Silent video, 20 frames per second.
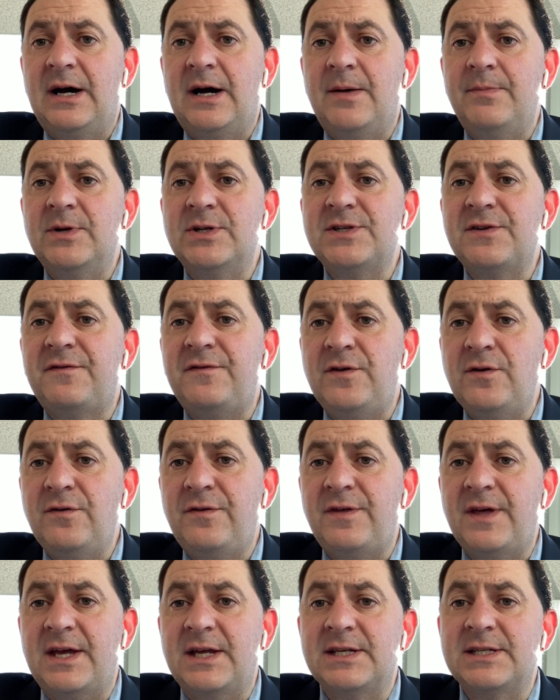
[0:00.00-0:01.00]
There's a few
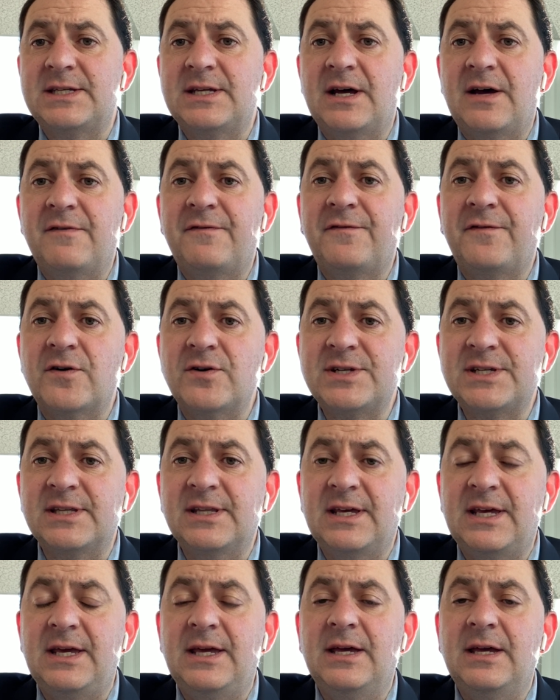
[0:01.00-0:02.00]
things.
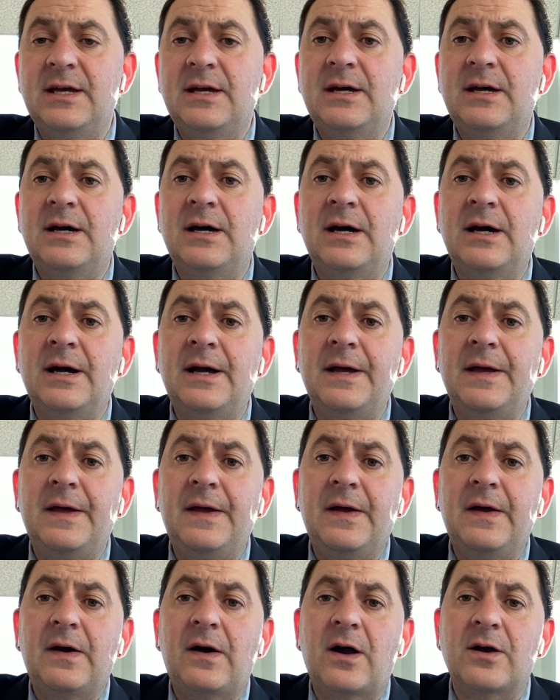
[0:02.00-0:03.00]
Firstly,
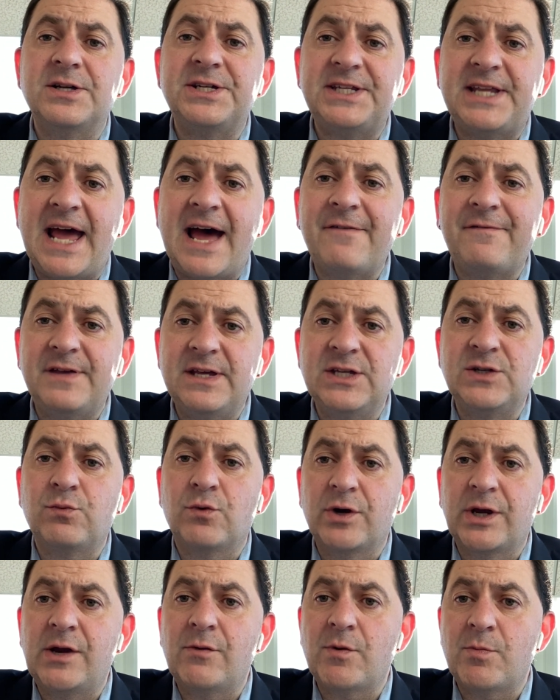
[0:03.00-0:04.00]
our staff is
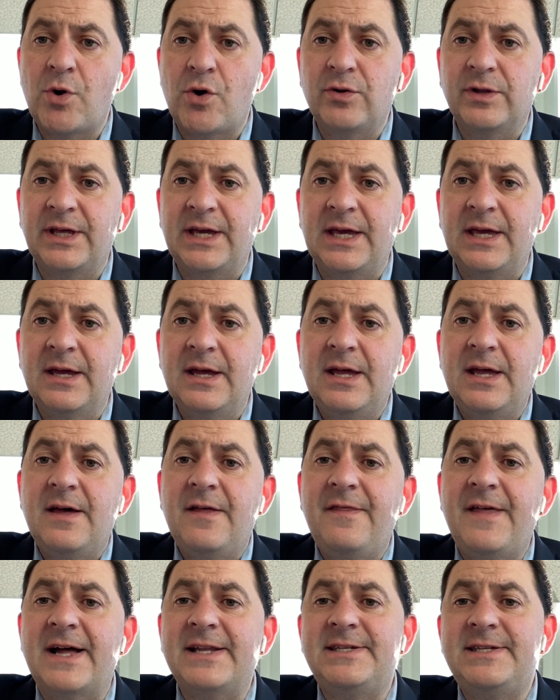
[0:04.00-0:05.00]
working remotely.
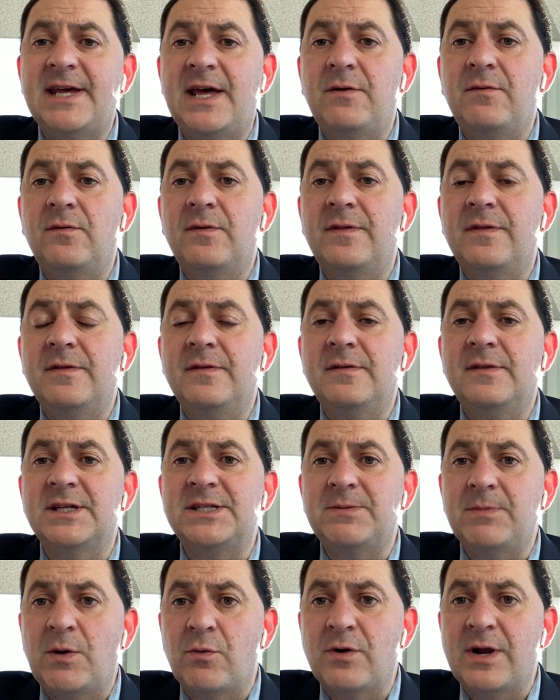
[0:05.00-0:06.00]
That said,
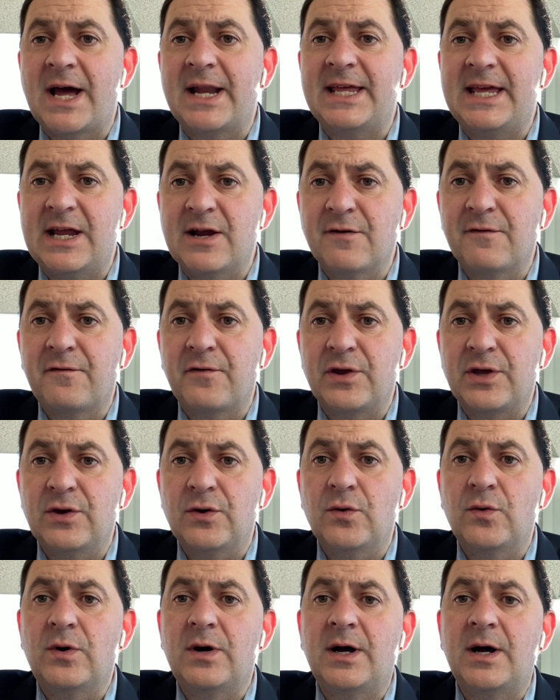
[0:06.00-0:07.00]
doesn't mean we're not here for
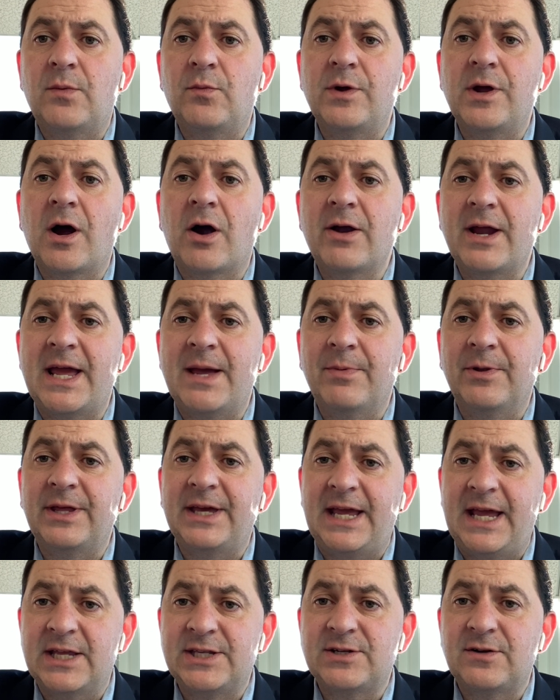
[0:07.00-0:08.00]
you. We are able
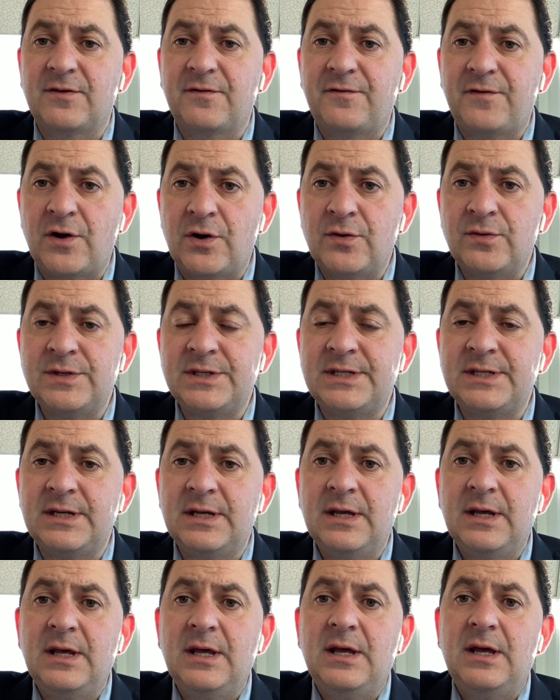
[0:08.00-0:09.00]
to answer the phones.
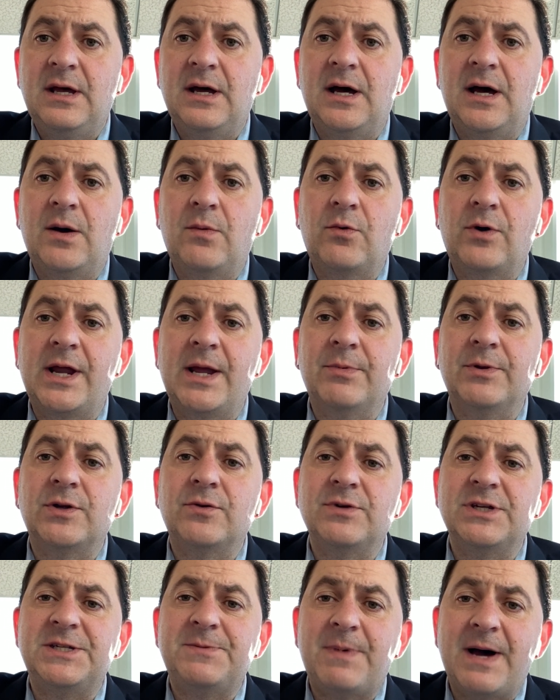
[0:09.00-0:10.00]
We're able to
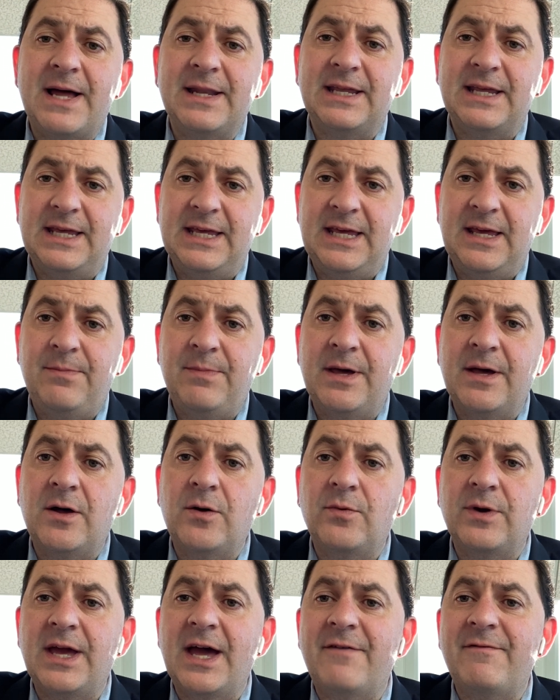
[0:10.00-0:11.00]
respond to
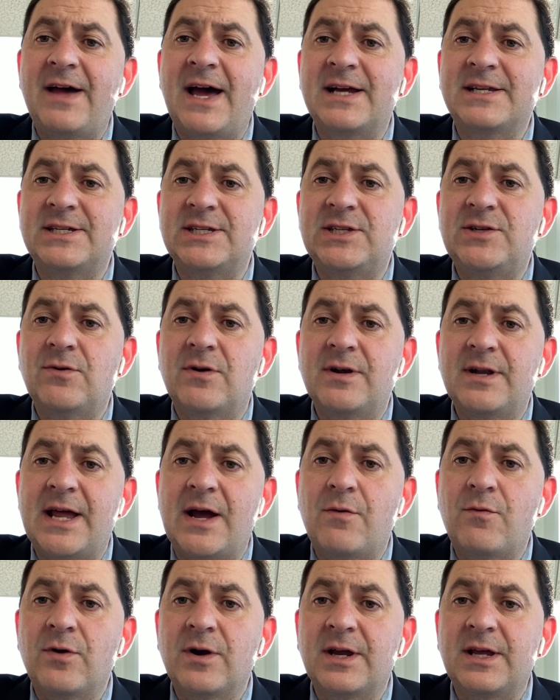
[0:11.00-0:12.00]
email. We have access to our
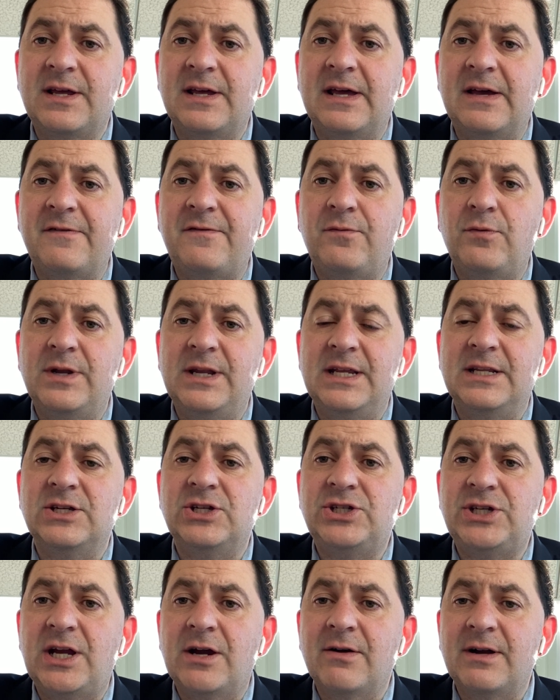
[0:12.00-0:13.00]
network if we need to
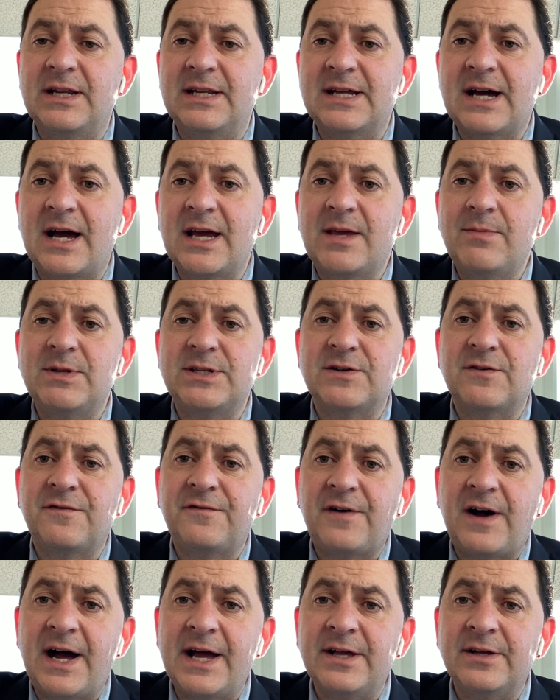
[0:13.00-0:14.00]
share any documents or
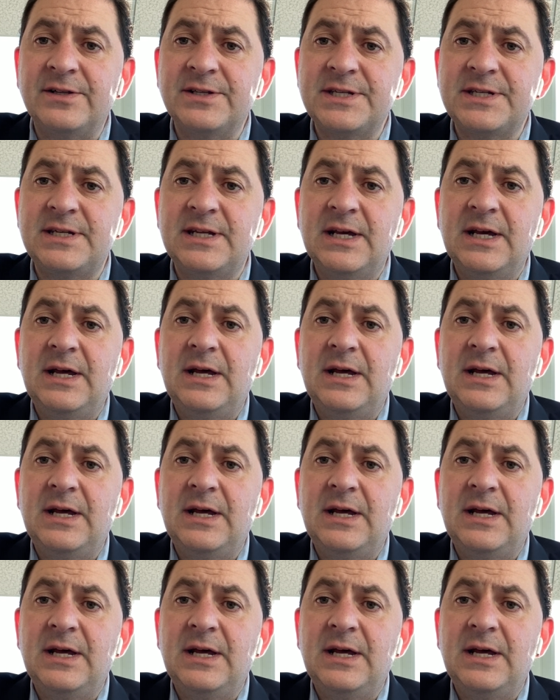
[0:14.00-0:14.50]
files.